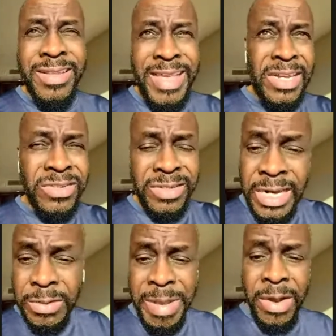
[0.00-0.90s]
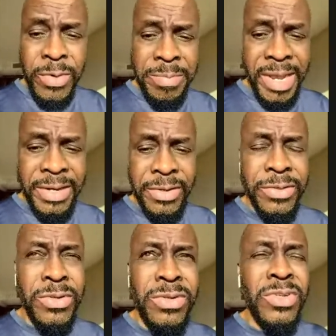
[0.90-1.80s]
That's my reminder
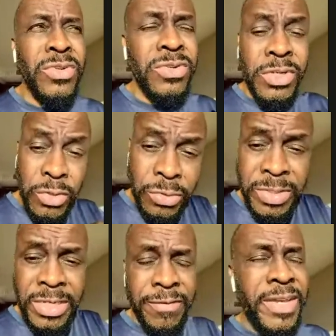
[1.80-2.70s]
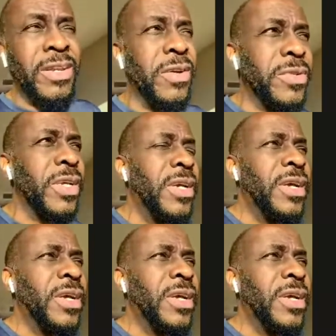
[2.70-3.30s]
to do these videos.